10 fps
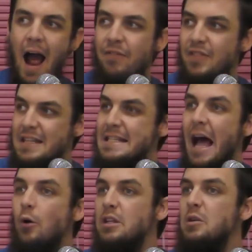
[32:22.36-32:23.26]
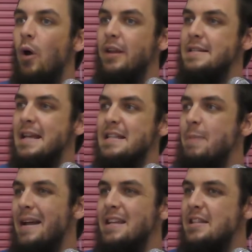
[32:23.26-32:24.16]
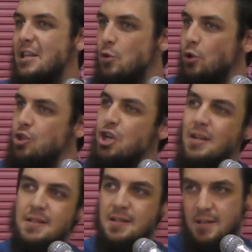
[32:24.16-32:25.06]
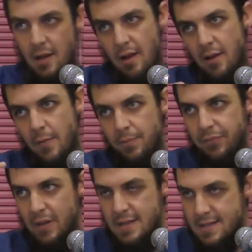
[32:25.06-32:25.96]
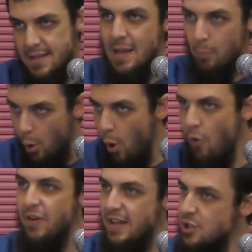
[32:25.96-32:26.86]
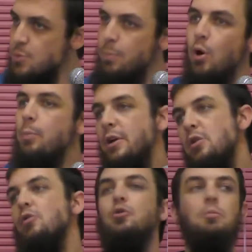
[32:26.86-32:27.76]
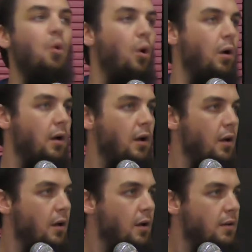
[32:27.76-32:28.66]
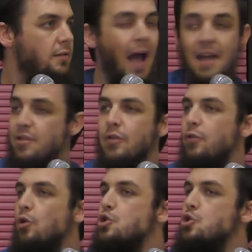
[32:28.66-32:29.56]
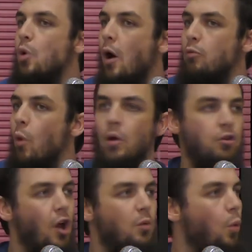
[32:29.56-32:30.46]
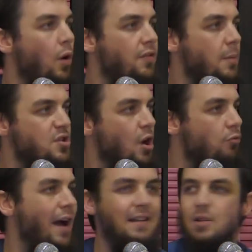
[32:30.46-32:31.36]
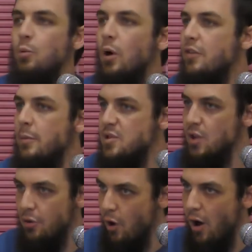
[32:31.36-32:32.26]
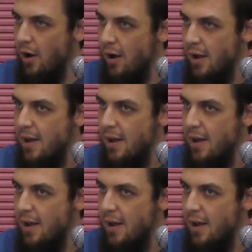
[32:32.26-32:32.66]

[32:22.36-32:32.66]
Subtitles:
And the Saudi one, it's expected that you'll just skim over each book, but you'll do more. Neither of those two are, one of them is not right and one of them is not wrong.